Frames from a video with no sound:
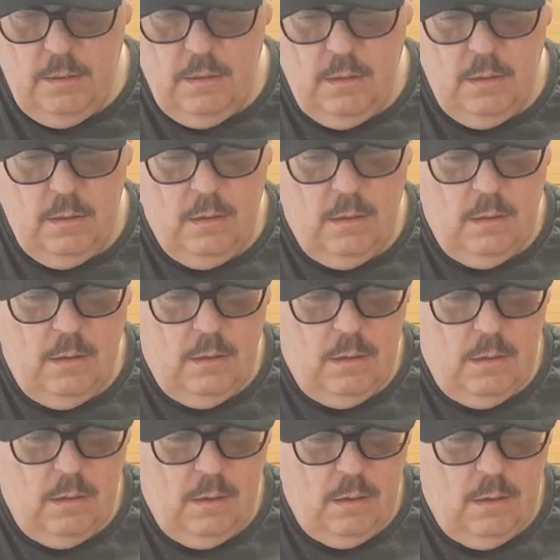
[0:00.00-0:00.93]

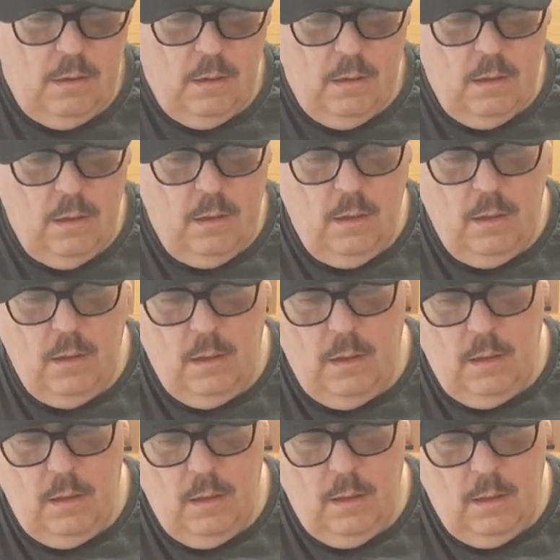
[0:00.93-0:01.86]

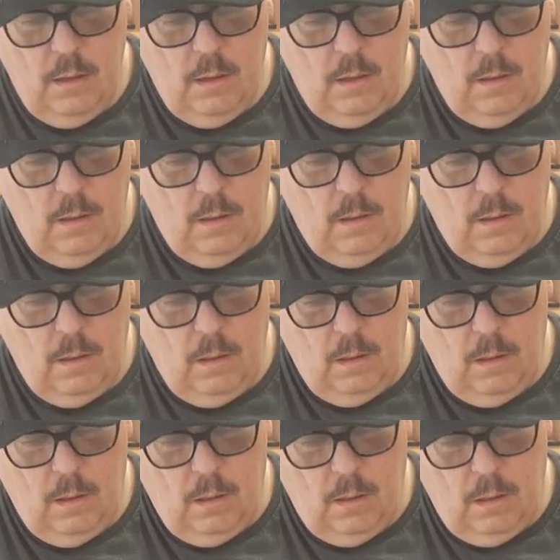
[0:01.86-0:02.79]

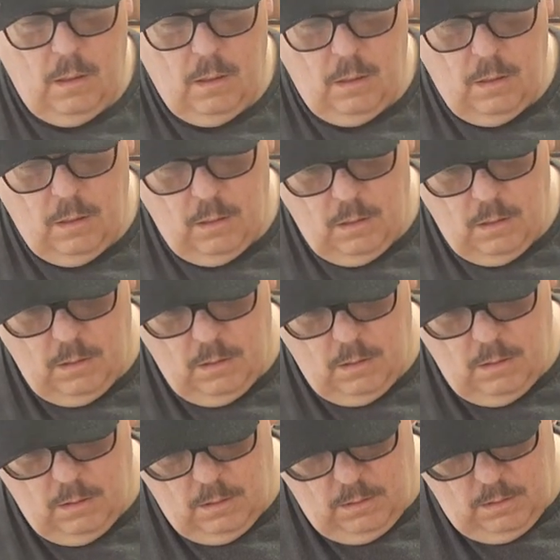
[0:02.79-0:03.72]

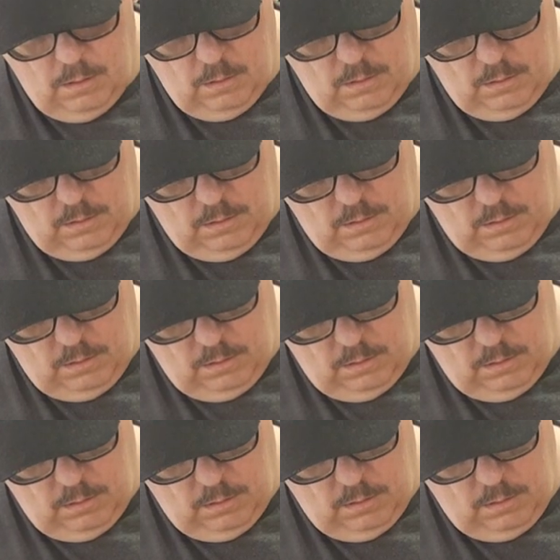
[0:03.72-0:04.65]

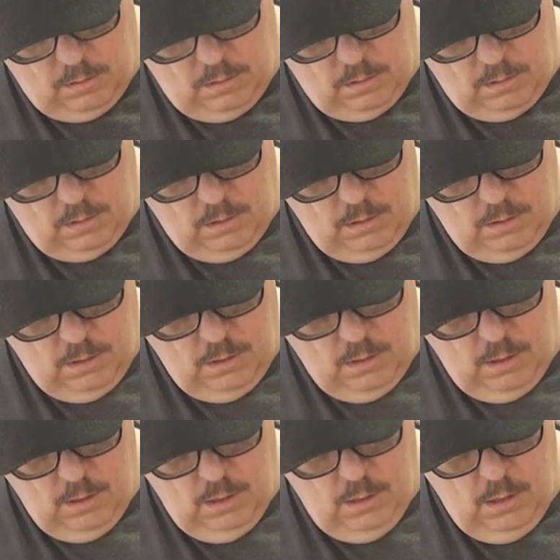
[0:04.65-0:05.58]

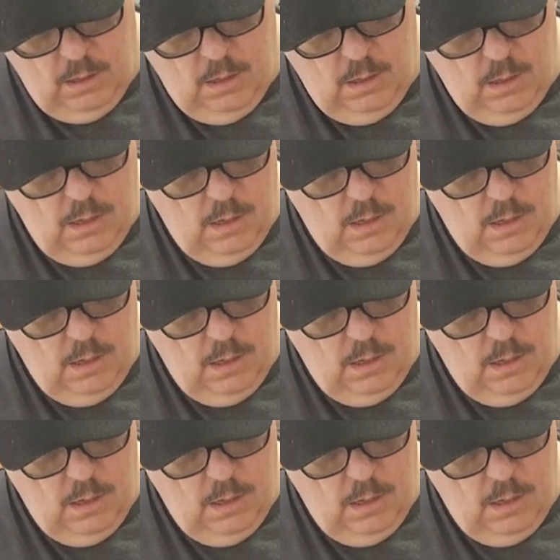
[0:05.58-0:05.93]
No one is speaking in this clip.